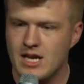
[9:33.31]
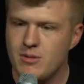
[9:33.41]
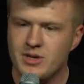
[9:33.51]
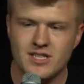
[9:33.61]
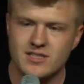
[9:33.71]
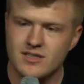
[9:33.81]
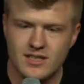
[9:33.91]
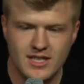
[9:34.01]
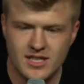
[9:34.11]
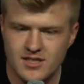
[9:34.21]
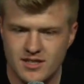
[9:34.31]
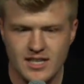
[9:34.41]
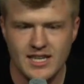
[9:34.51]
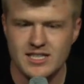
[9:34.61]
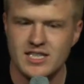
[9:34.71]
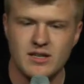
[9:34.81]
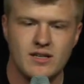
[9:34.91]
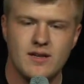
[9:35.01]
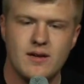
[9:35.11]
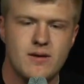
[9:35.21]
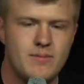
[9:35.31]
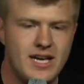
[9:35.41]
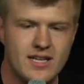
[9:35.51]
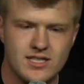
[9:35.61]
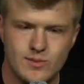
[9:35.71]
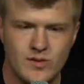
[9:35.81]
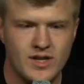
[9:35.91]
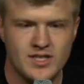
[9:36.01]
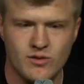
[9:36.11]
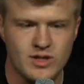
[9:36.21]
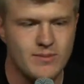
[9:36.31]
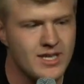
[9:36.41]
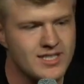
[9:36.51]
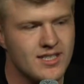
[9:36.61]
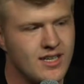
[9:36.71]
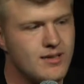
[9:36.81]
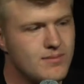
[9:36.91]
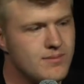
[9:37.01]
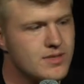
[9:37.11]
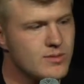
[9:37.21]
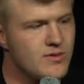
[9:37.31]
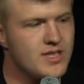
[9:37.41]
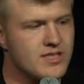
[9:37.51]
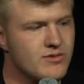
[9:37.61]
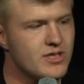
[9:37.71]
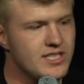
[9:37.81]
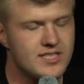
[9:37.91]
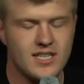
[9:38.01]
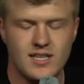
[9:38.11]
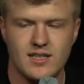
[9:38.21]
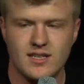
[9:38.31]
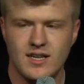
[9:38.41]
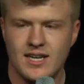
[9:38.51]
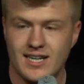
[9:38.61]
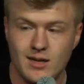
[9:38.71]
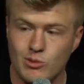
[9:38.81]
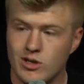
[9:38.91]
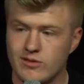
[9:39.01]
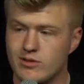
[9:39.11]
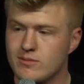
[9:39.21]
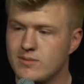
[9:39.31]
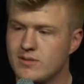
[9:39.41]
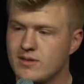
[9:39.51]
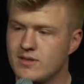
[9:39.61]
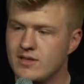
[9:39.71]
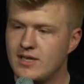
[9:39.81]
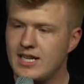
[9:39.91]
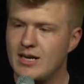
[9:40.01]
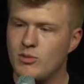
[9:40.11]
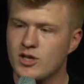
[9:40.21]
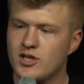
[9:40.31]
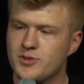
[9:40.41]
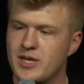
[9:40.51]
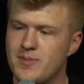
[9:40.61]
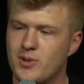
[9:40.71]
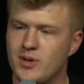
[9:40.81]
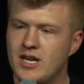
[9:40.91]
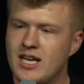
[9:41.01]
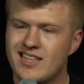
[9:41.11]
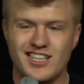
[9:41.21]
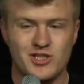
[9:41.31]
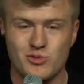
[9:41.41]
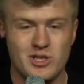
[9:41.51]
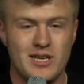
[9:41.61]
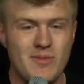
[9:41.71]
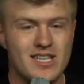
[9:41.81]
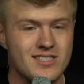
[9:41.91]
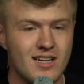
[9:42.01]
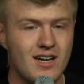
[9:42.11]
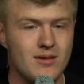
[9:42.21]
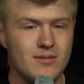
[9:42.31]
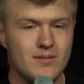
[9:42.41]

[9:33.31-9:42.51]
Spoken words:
Because here's the thing, is that, man, some of us have really messed up. Some of us have really sinned, and I'm one of them. I'm one of those people that has really messed up